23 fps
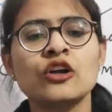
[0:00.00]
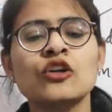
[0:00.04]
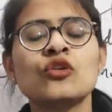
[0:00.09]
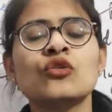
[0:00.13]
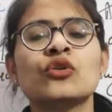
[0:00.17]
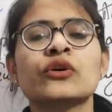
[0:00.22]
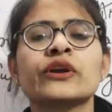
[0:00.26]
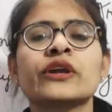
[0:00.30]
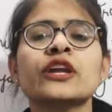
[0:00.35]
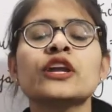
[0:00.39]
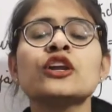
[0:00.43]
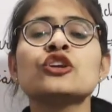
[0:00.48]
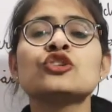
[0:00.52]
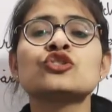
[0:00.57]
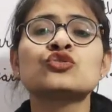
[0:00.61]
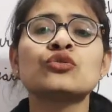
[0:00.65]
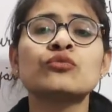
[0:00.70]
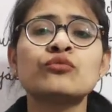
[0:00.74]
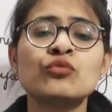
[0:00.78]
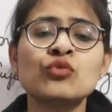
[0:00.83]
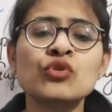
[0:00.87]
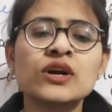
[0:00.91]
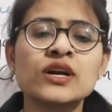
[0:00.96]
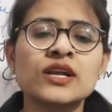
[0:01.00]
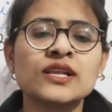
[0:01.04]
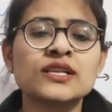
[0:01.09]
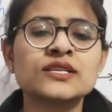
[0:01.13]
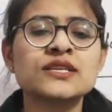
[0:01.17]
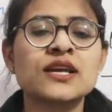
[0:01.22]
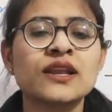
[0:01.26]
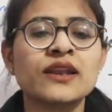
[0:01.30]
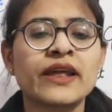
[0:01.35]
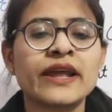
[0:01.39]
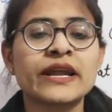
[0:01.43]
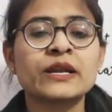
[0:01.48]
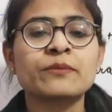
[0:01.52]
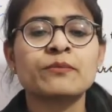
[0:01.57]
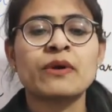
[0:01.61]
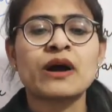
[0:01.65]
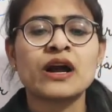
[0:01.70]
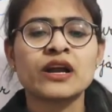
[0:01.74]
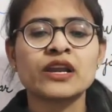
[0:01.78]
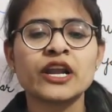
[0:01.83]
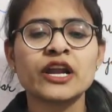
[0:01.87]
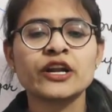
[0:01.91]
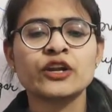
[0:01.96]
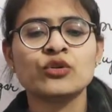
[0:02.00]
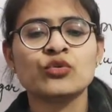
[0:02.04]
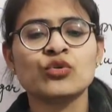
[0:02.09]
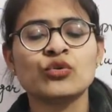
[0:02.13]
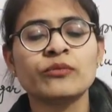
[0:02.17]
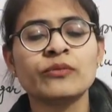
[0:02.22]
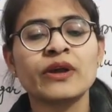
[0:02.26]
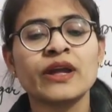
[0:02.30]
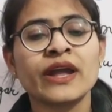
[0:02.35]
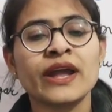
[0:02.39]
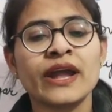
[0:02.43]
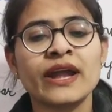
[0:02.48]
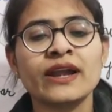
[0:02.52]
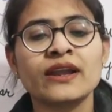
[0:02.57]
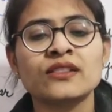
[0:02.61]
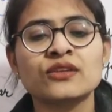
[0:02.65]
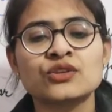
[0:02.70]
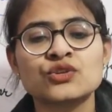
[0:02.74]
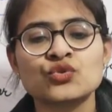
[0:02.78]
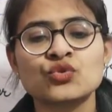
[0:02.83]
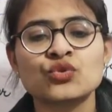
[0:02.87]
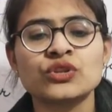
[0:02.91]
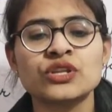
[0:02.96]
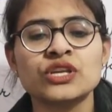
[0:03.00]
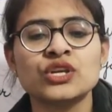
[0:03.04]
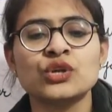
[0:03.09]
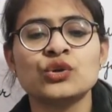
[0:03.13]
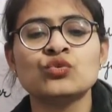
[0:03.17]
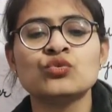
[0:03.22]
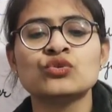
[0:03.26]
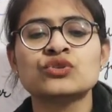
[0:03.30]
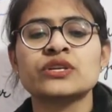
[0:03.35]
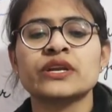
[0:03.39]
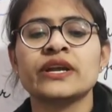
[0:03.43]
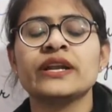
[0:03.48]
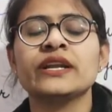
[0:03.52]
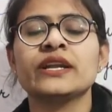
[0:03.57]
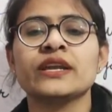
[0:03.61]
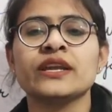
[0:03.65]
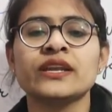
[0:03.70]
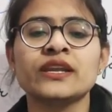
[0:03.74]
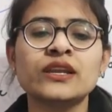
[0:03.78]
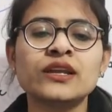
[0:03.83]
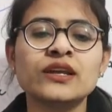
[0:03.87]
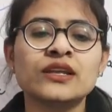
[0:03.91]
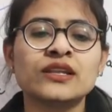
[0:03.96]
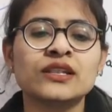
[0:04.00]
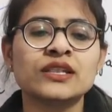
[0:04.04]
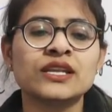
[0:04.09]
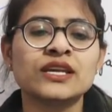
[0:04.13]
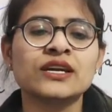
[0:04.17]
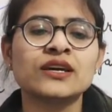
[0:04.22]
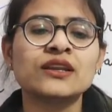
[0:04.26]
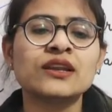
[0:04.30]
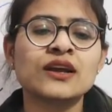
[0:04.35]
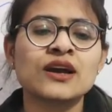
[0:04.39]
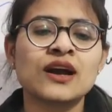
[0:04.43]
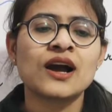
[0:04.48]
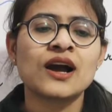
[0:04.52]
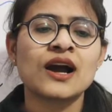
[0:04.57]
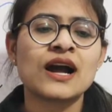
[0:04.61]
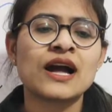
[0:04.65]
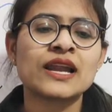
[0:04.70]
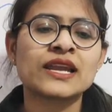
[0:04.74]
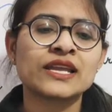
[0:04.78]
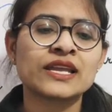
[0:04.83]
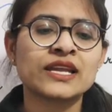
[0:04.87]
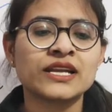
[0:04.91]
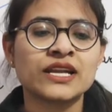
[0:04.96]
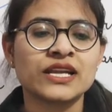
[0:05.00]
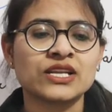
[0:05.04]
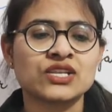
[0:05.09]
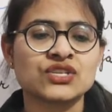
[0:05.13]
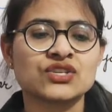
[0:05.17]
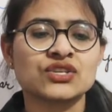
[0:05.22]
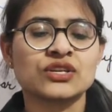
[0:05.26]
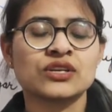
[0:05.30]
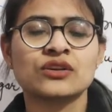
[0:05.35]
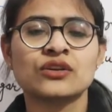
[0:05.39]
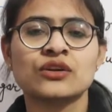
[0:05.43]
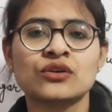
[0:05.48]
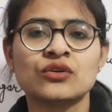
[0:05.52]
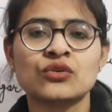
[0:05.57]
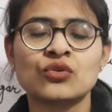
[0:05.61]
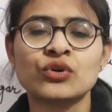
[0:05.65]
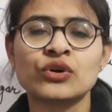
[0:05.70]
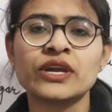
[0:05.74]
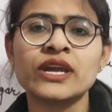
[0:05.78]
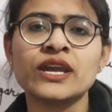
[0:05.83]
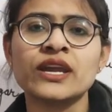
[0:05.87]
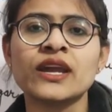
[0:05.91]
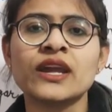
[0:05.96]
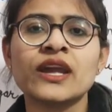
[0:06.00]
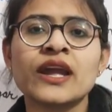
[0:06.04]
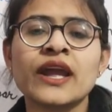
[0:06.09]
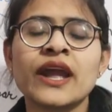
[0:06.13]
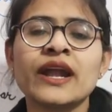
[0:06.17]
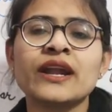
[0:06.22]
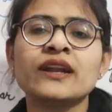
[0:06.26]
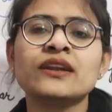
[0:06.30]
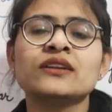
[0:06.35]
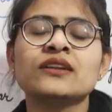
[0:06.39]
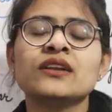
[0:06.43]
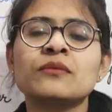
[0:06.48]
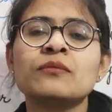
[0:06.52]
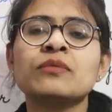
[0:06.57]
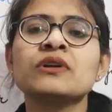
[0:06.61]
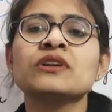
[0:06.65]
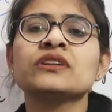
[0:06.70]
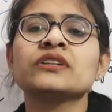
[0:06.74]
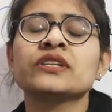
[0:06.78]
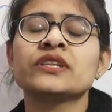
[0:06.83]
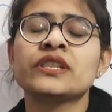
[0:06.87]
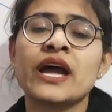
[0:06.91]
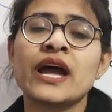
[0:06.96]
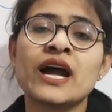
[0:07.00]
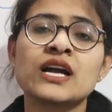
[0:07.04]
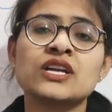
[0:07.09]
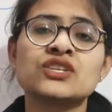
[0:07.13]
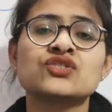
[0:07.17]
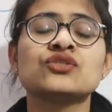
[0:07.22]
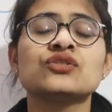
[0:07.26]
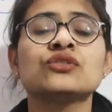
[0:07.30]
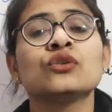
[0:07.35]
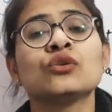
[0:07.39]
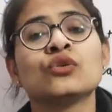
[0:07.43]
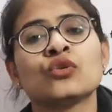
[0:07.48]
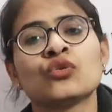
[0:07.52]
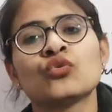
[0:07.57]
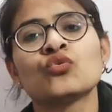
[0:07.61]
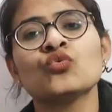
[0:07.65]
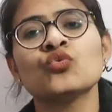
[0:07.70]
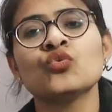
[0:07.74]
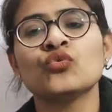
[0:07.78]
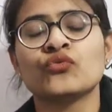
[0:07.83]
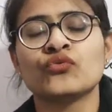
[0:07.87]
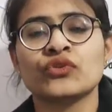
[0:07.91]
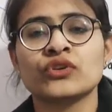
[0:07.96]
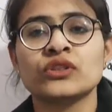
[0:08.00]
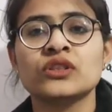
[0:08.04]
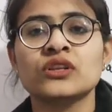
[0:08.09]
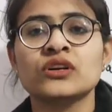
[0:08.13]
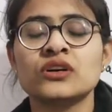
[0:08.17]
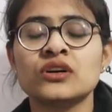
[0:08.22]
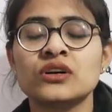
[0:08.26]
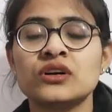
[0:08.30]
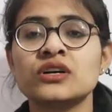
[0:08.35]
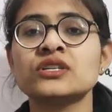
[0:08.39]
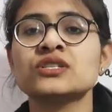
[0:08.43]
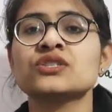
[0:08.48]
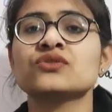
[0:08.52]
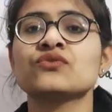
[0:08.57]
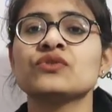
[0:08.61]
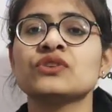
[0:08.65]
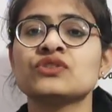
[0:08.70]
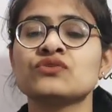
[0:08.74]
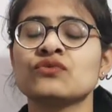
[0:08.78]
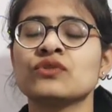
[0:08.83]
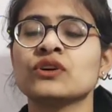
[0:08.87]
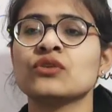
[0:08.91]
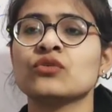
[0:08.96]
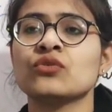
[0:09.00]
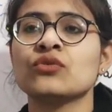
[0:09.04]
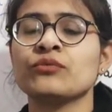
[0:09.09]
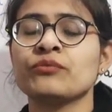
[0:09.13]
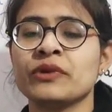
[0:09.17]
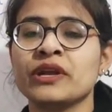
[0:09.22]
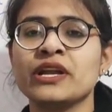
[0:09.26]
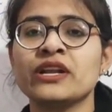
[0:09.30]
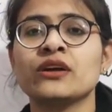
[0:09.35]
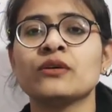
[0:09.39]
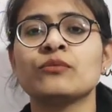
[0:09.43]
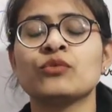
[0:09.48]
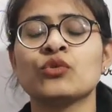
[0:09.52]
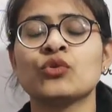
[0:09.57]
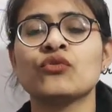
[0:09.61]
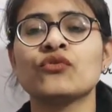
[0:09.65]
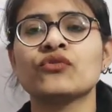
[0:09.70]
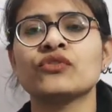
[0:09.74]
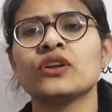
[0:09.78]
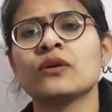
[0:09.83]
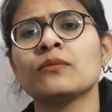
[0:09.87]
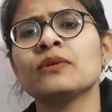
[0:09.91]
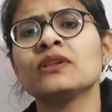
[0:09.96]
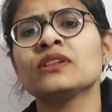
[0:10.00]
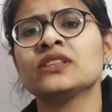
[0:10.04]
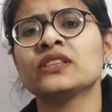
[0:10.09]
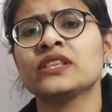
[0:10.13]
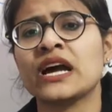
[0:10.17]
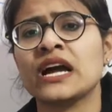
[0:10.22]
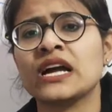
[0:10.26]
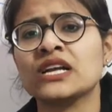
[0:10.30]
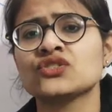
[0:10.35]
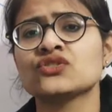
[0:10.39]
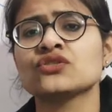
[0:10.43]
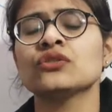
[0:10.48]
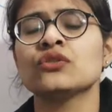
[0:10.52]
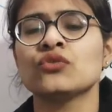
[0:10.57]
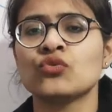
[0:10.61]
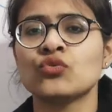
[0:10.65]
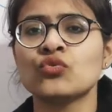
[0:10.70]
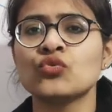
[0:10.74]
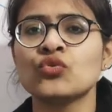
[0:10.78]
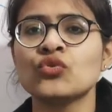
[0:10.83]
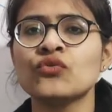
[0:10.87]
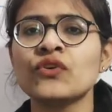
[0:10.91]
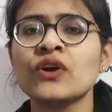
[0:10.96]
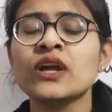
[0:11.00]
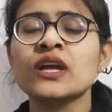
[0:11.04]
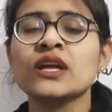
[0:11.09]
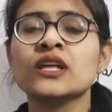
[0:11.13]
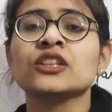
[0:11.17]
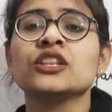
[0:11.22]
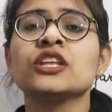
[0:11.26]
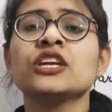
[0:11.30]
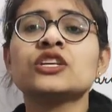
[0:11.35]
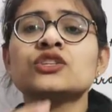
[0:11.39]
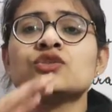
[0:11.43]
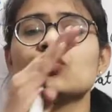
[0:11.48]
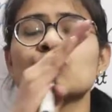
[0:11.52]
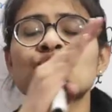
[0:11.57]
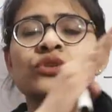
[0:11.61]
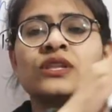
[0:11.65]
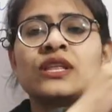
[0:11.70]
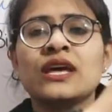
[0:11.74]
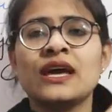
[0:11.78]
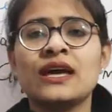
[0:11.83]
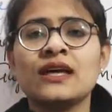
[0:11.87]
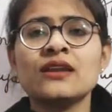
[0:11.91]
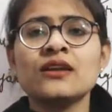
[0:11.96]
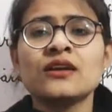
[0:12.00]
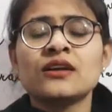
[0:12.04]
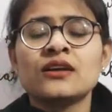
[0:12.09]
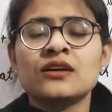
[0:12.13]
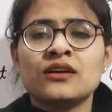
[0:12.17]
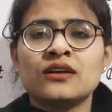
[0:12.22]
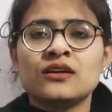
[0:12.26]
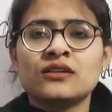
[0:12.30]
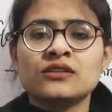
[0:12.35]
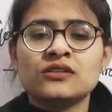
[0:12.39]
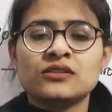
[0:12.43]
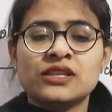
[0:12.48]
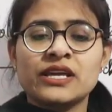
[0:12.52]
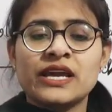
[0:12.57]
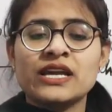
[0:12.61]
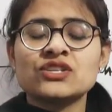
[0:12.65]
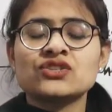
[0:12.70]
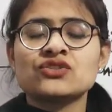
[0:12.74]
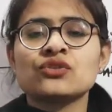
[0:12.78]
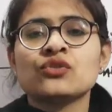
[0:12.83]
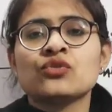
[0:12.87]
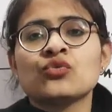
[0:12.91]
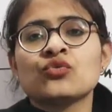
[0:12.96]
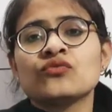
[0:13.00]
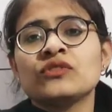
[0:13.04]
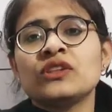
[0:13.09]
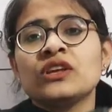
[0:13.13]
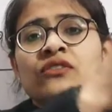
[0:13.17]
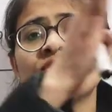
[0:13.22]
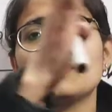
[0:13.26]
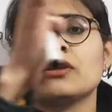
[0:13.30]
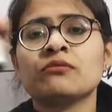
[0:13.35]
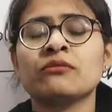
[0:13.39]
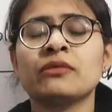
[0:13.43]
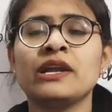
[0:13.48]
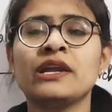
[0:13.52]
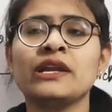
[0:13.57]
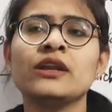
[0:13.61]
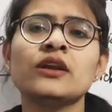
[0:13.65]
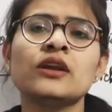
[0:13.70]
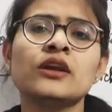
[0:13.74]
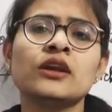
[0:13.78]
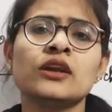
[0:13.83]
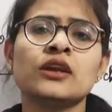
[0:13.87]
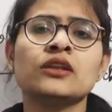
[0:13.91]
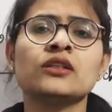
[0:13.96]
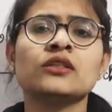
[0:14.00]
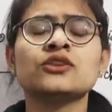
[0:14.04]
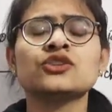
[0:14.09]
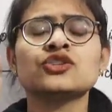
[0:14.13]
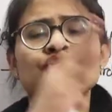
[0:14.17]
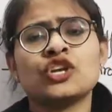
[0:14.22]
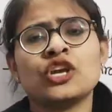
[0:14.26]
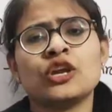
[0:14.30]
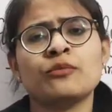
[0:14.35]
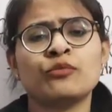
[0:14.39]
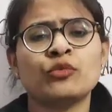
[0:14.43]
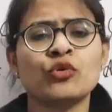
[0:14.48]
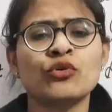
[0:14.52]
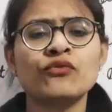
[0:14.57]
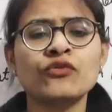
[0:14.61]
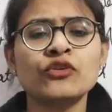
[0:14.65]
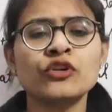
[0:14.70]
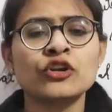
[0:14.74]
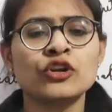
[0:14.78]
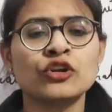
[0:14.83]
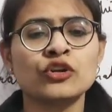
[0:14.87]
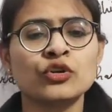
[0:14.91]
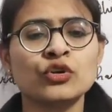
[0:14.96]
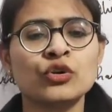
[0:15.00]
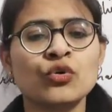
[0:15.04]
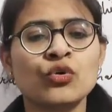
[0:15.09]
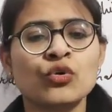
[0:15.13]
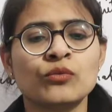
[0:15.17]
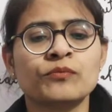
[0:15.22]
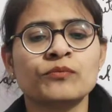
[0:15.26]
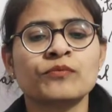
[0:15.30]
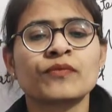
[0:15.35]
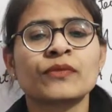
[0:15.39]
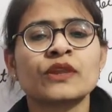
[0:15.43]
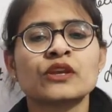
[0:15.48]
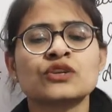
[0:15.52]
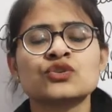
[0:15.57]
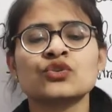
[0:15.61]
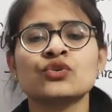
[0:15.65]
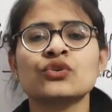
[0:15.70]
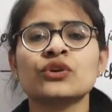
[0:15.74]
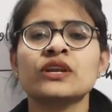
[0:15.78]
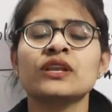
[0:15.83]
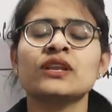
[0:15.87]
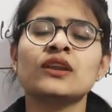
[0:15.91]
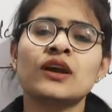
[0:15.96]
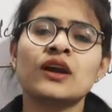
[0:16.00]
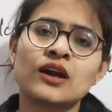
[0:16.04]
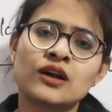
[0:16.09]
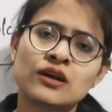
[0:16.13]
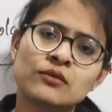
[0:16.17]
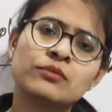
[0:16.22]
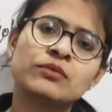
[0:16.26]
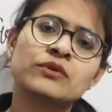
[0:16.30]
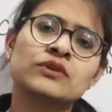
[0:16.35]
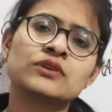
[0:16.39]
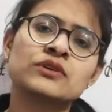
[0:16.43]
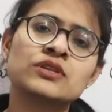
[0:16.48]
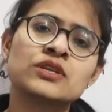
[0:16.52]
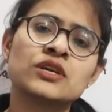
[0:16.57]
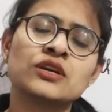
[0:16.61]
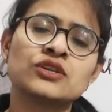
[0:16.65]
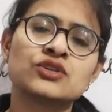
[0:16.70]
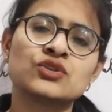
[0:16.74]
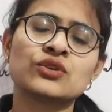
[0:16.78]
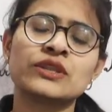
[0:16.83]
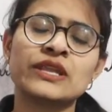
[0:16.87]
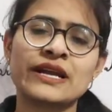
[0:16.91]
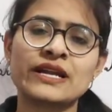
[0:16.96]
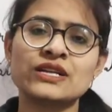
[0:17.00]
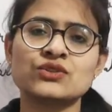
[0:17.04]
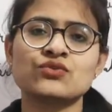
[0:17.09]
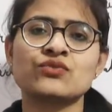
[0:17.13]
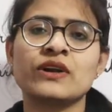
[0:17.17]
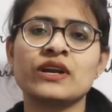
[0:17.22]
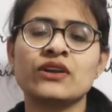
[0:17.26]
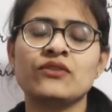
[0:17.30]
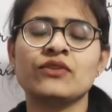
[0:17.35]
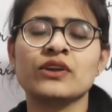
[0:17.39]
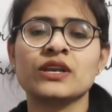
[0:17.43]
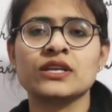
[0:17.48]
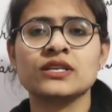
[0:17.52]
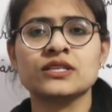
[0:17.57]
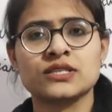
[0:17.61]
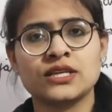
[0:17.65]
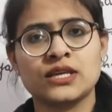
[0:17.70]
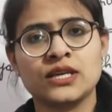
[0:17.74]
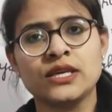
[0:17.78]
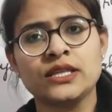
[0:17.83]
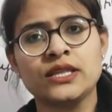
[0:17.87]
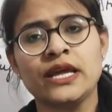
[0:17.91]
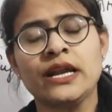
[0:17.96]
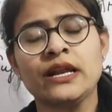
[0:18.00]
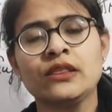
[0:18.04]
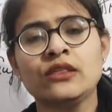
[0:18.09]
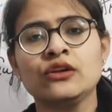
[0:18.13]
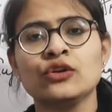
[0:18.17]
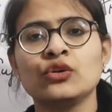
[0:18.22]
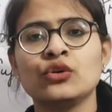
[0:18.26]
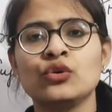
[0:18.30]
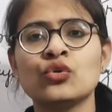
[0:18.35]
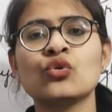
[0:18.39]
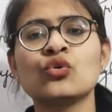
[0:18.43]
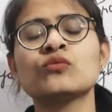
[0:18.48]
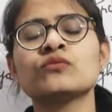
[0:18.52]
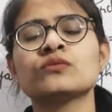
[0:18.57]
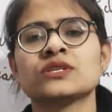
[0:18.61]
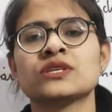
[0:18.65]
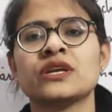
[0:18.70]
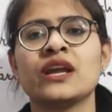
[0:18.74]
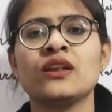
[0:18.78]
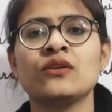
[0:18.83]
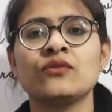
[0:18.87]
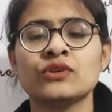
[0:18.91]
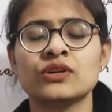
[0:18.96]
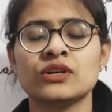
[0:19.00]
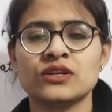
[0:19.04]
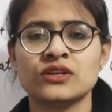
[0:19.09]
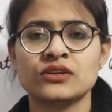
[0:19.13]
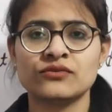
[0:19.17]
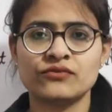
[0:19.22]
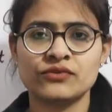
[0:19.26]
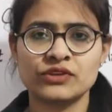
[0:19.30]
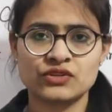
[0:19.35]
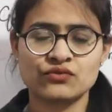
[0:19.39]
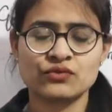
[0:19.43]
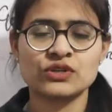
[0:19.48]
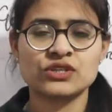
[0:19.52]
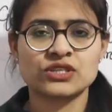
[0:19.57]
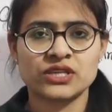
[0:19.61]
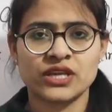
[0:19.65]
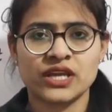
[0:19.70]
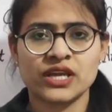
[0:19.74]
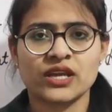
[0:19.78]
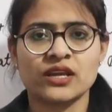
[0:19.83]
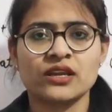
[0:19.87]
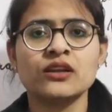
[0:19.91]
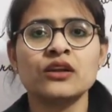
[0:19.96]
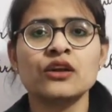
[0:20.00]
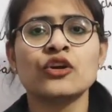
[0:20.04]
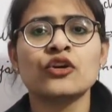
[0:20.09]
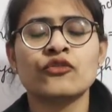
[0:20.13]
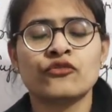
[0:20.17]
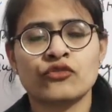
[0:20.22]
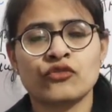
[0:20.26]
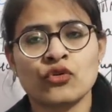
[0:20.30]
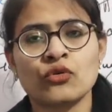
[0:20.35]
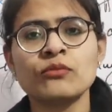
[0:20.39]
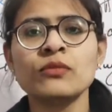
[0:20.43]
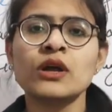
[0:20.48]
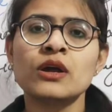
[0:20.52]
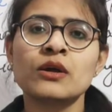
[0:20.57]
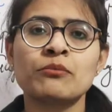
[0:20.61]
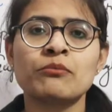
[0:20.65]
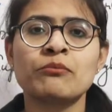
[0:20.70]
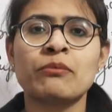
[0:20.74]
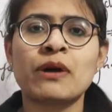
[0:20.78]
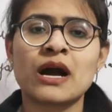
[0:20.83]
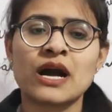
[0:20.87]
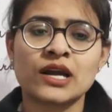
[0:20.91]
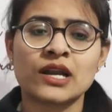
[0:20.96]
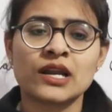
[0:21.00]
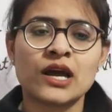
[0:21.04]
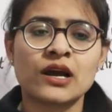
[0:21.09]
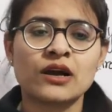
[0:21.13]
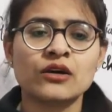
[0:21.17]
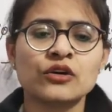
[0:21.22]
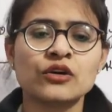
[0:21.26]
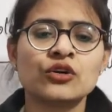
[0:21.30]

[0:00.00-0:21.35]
Okay, so Mughals liked Bangla dome and so they used it in their architecture. Okay, and double thatched roof, the huts which were made up of double thatched roof, they saw that the thatched roof, they were made in the shape of dome. So in Akbar's, so that's why we can say that the dome style which was taken from Bangla.